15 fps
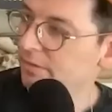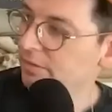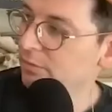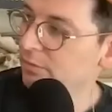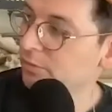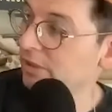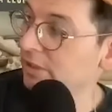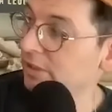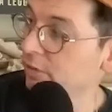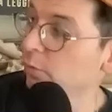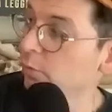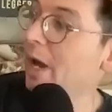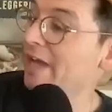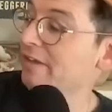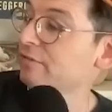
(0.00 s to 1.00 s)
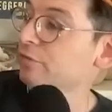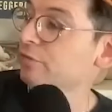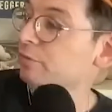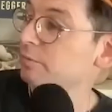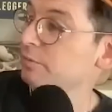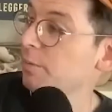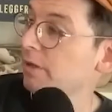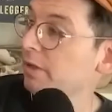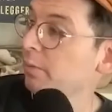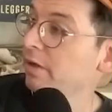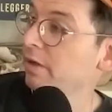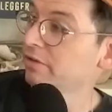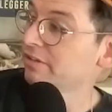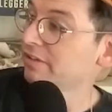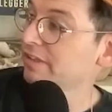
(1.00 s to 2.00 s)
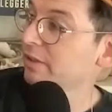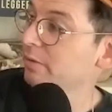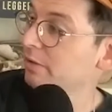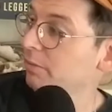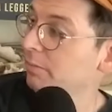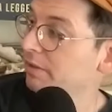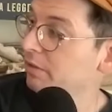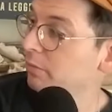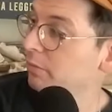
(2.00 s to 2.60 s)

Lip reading: Really? You asked for sparkling water in Toledo and nobody knew